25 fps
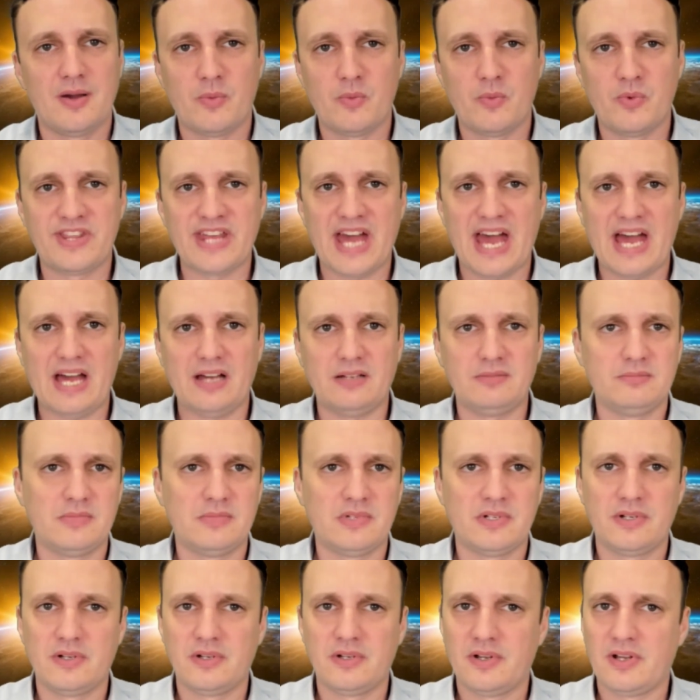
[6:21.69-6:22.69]
With that,
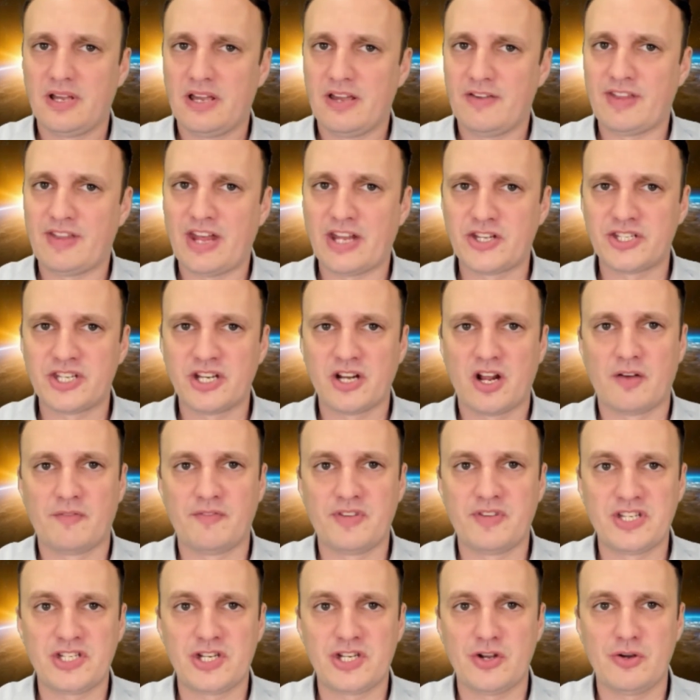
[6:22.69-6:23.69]
if that doesn't
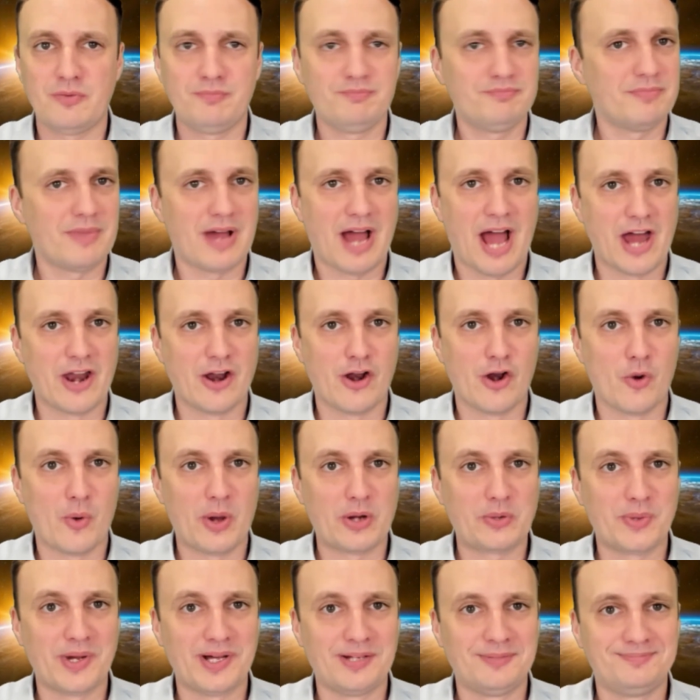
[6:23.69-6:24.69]
convince you, I don't know
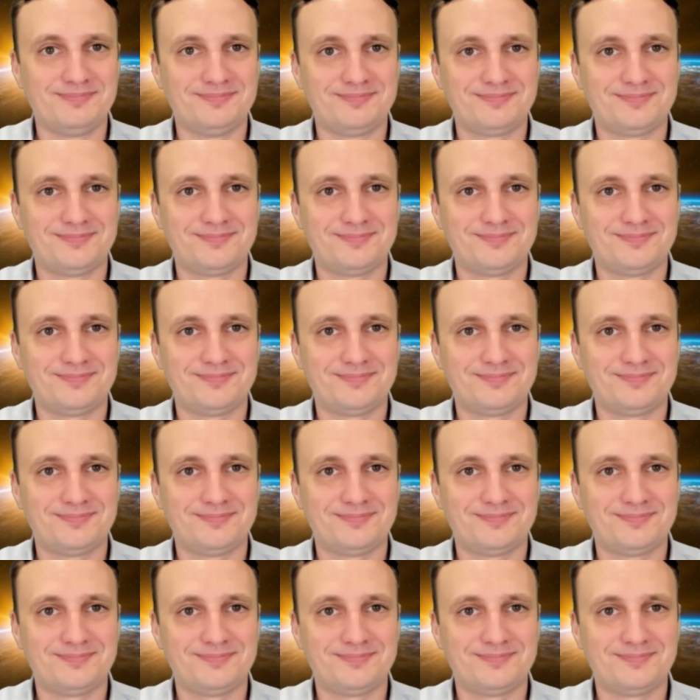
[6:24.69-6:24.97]
what will.